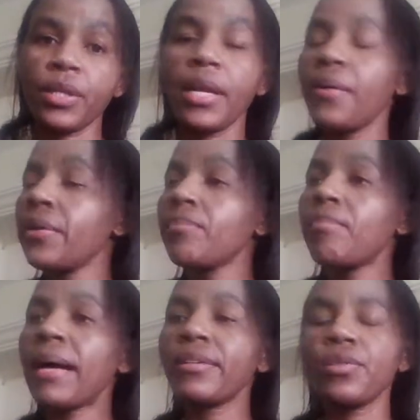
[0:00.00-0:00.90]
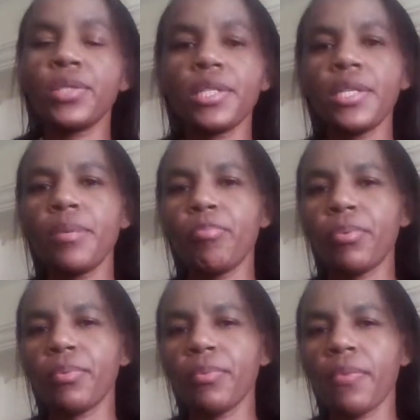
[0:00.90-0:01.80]
and I went back to sleep.
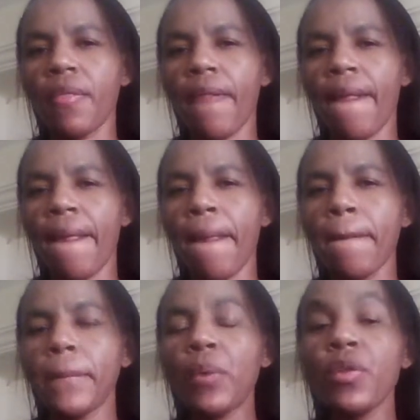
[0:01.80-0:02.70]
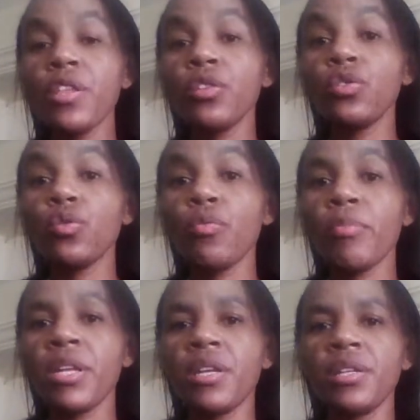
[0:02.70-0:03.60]
But within 2
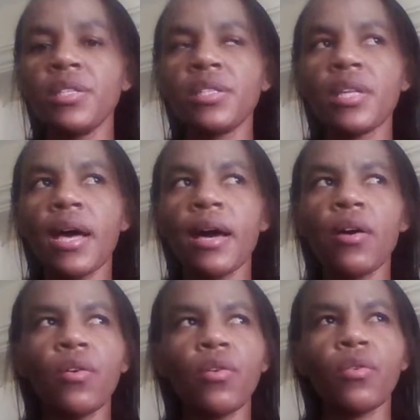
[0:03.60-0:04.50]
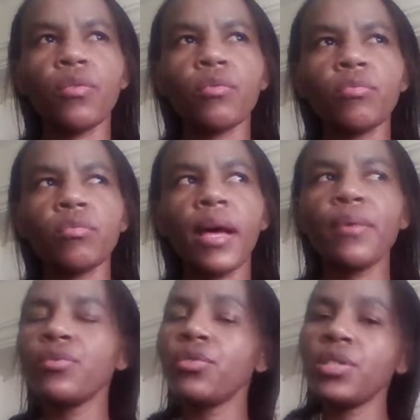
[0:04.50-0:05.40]
minutes, I
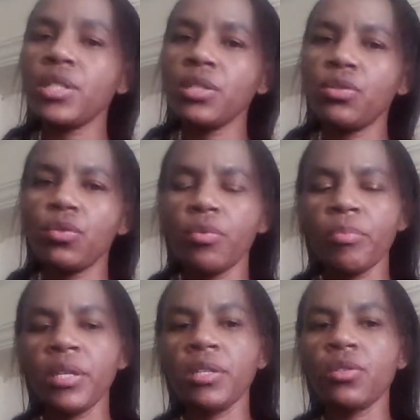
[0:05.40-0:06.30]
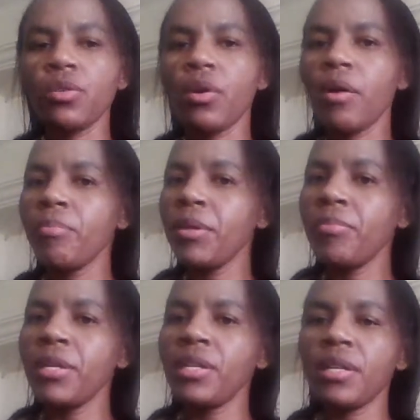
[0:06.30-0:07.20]
will not say 2 minutes or how many
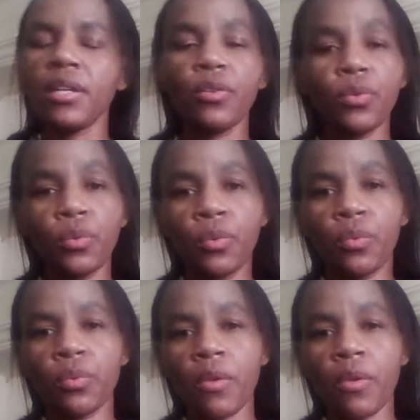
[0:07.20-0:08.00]
minutes, I don't know.